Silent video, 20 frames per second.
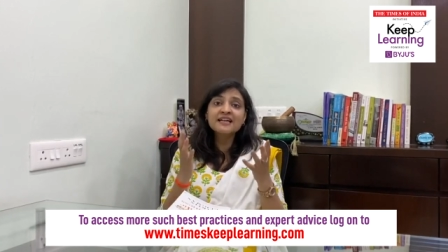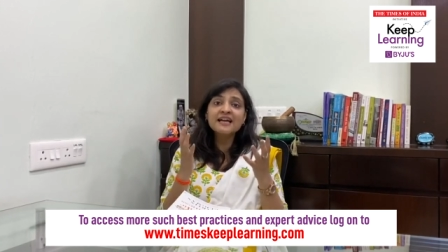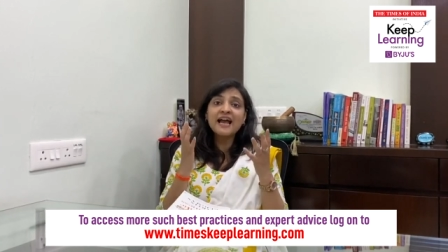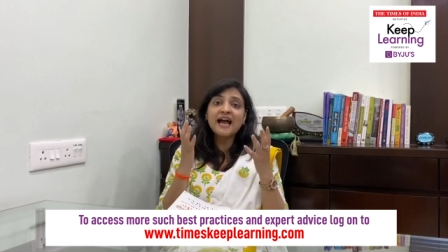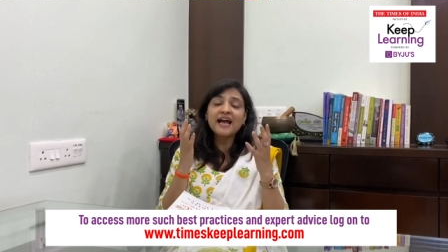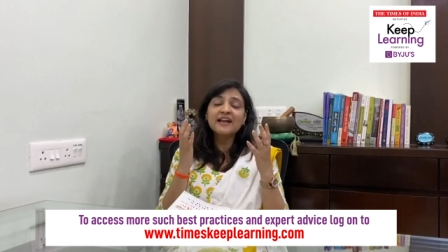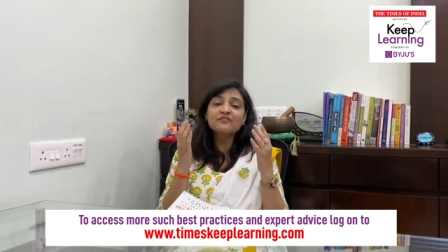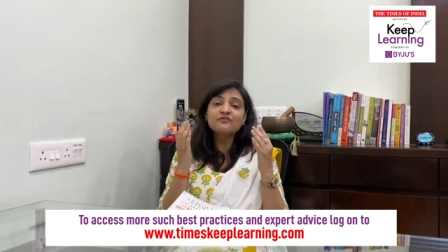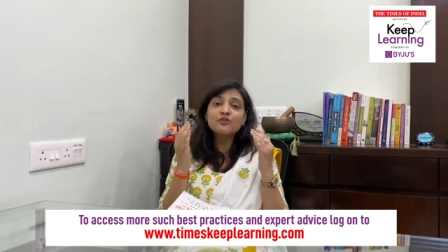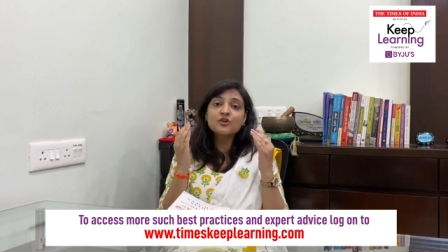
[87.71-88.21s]

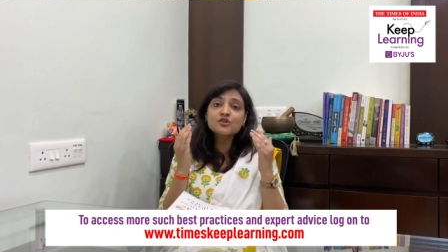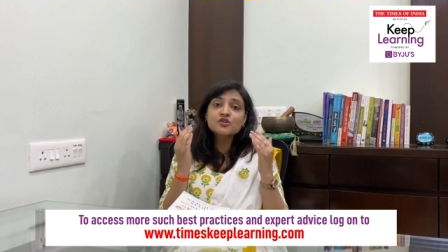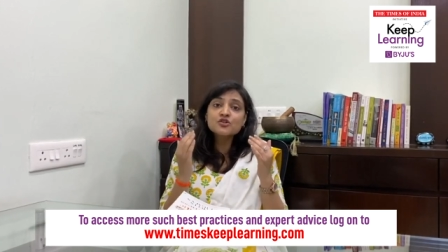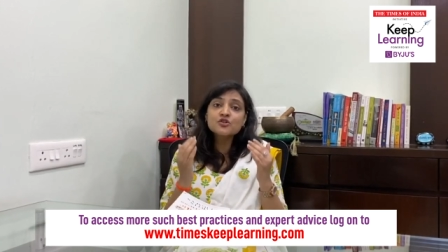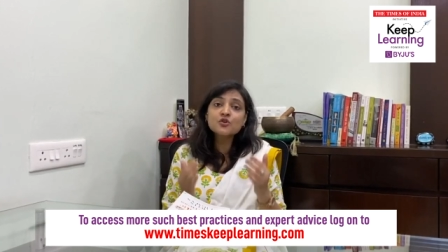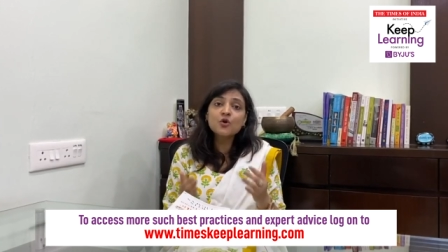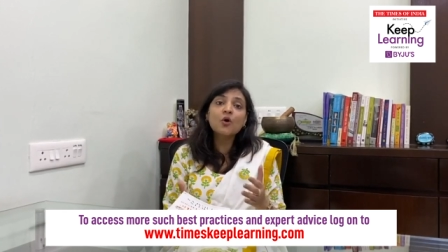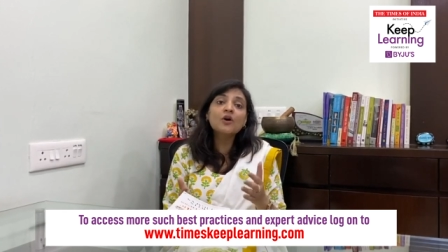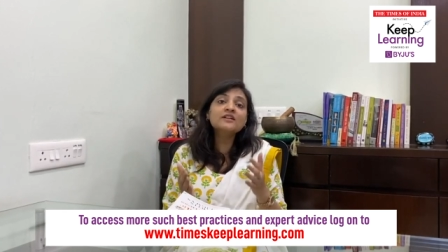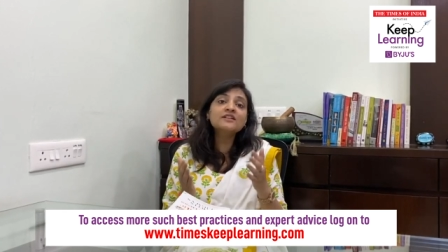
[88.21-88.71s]
and for
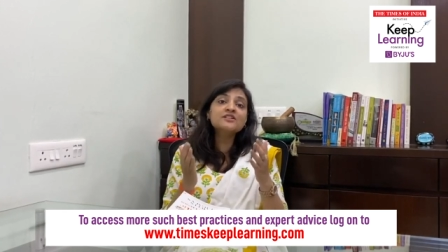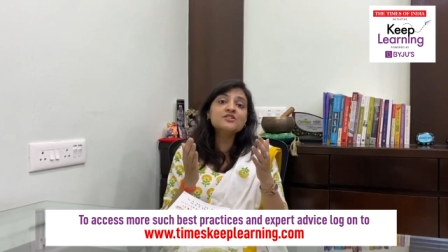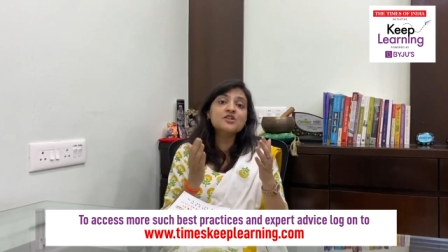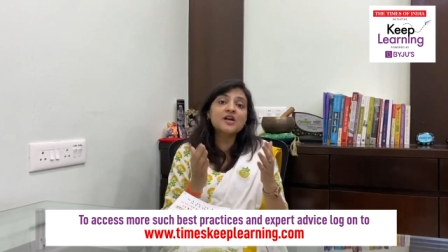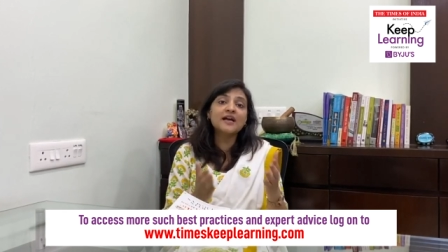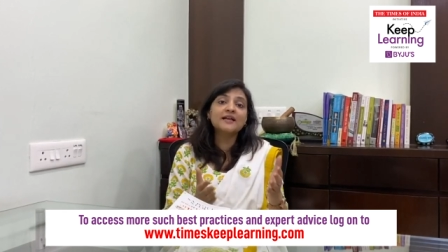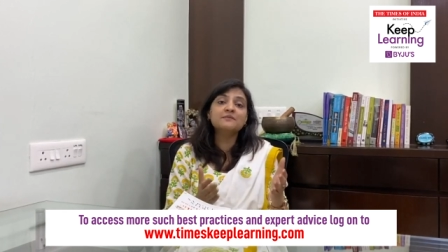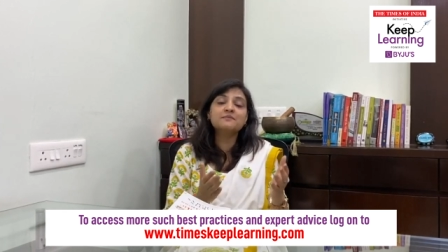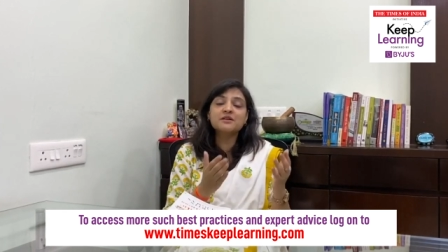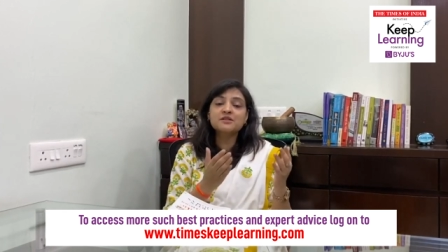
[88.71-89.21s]
sure the
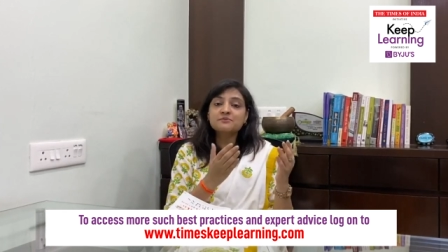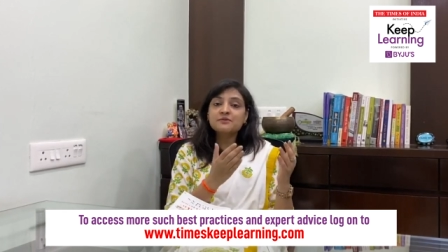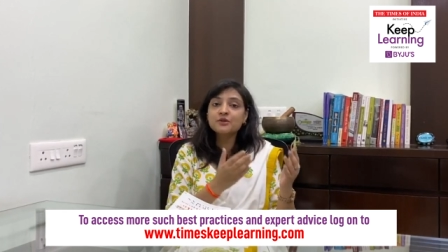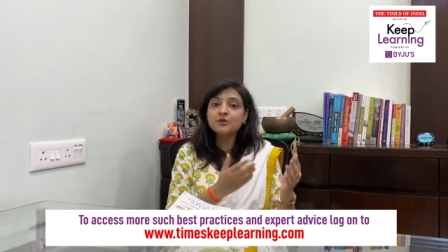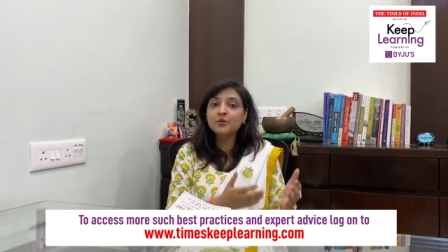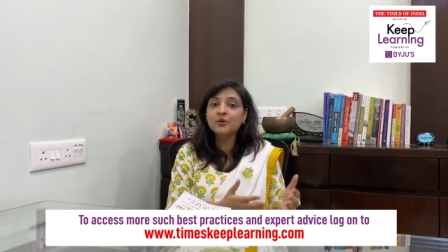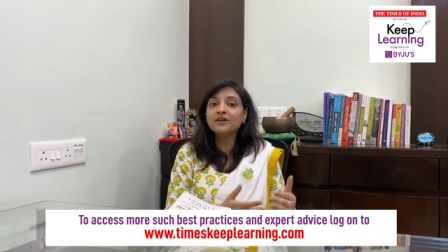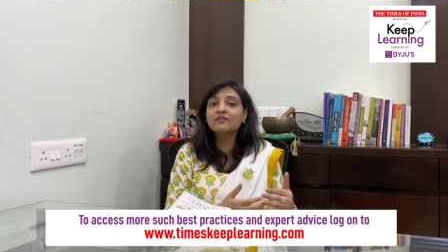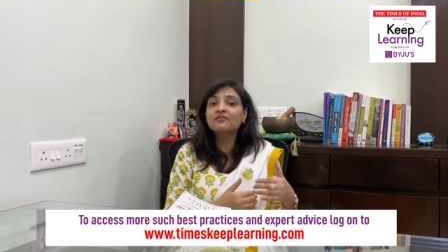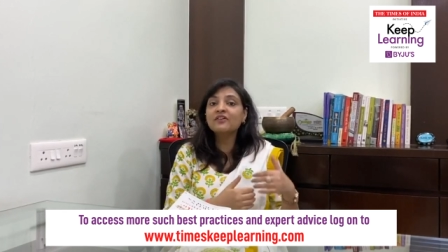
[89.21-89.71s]
child must be
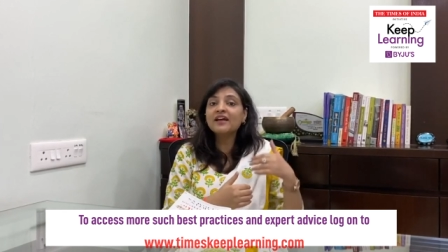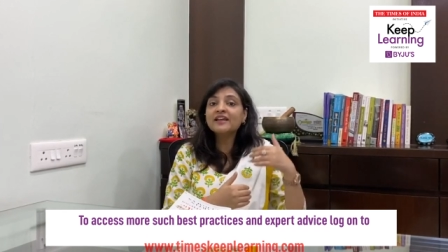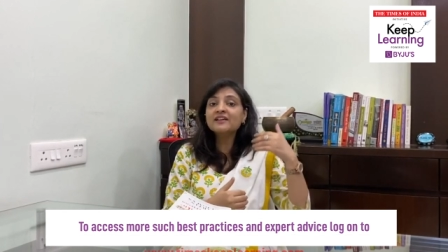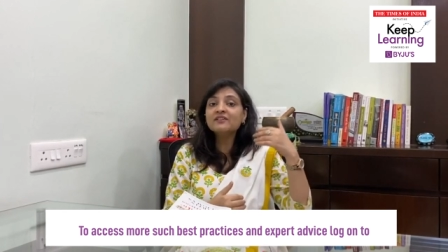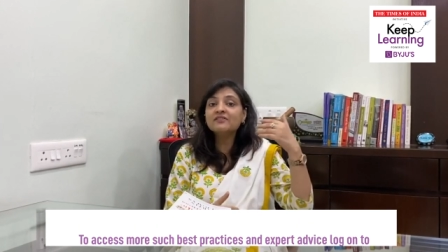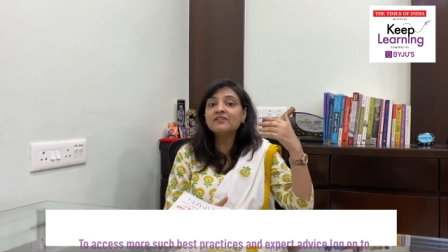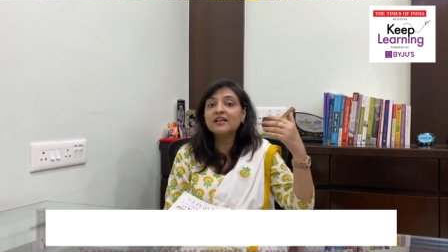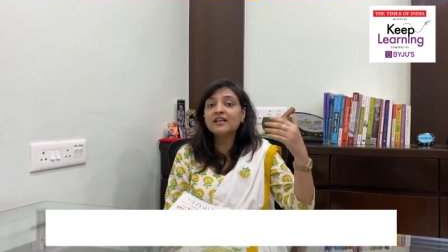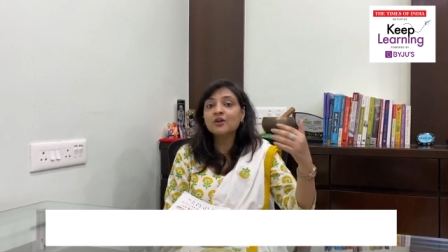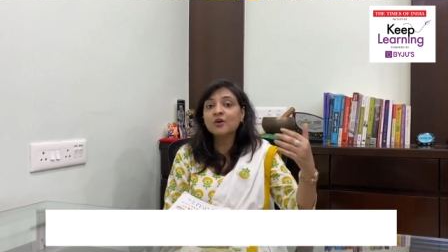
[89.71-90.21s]
doing very
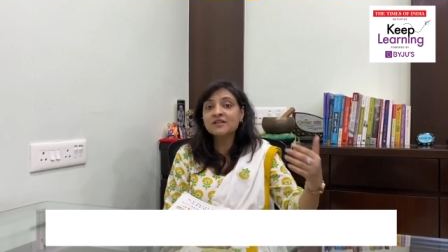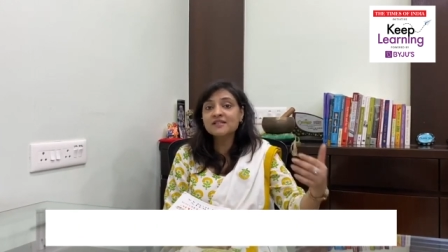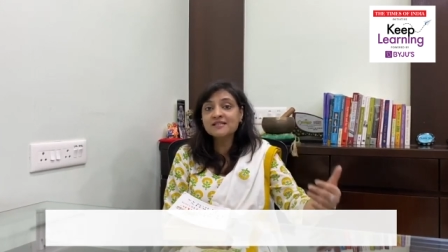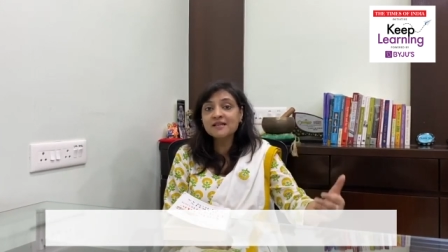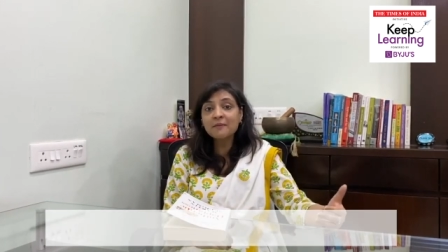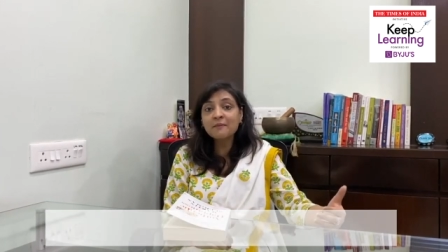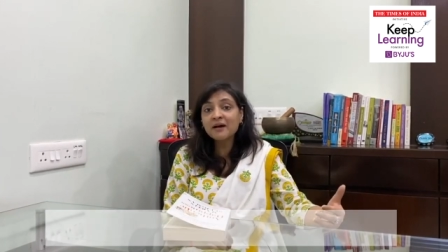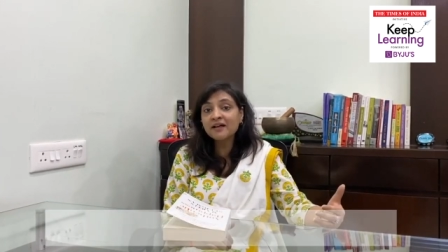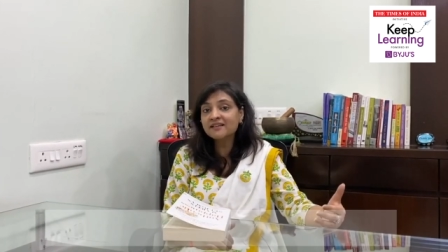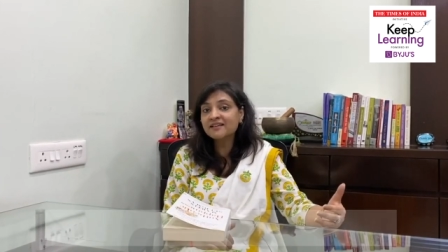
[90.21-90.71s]
well on
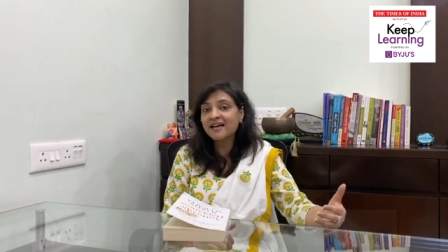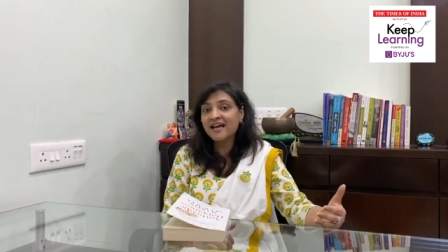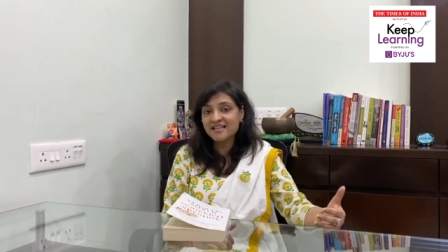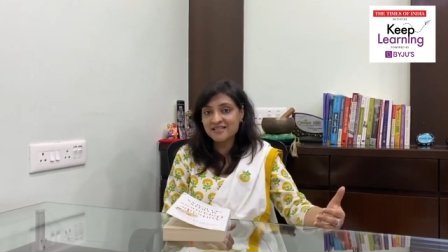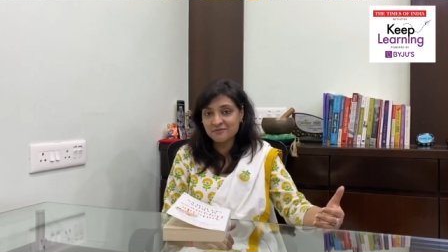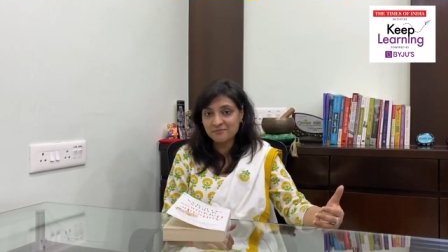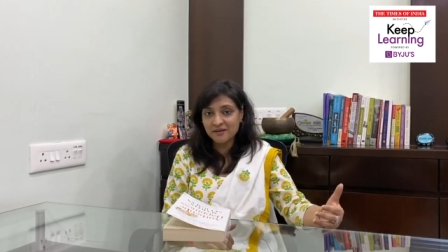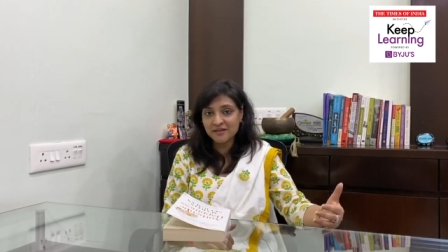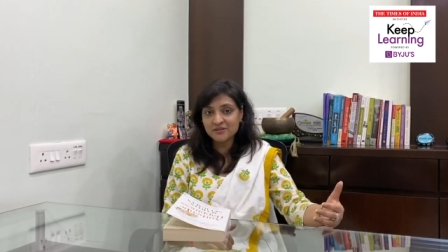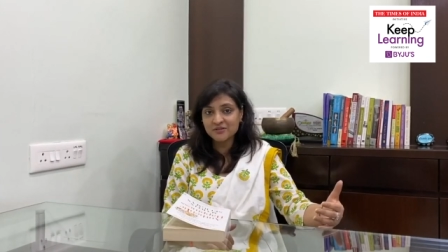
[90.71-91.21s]
some other
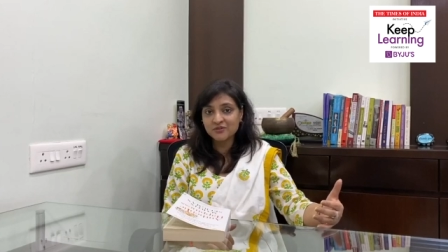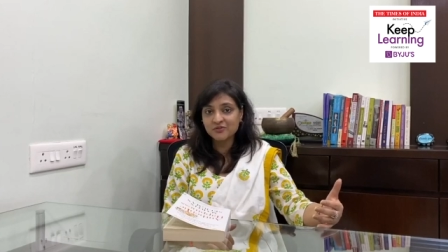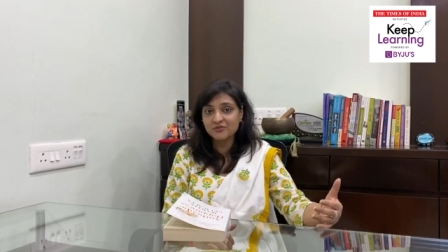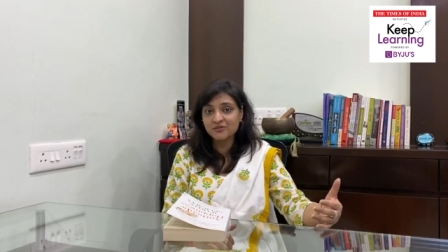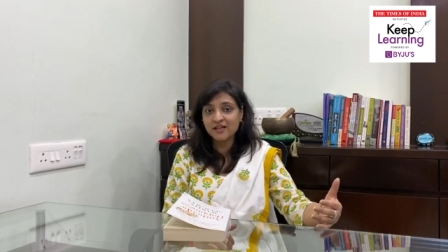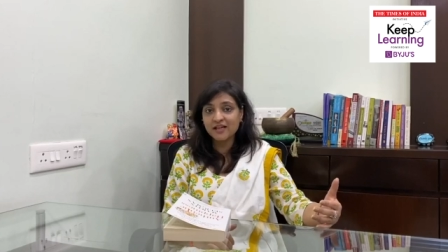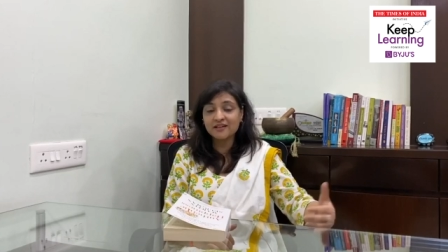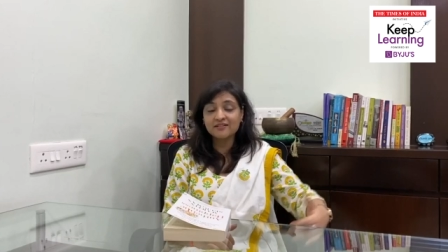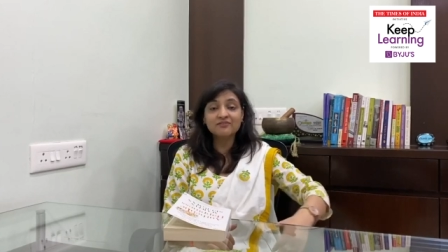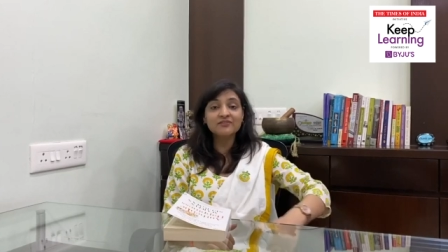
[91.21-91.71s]
aspects of
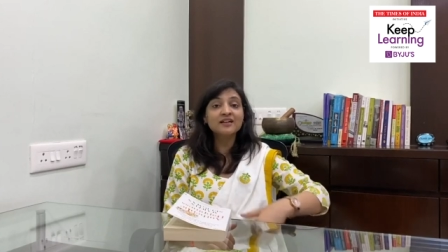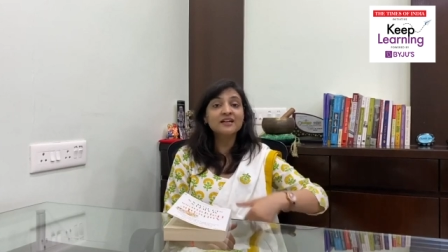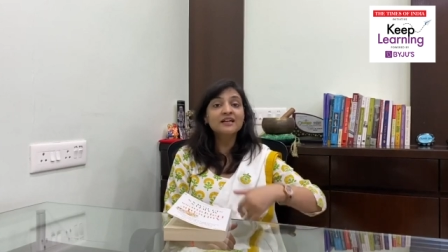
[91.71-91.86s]
life,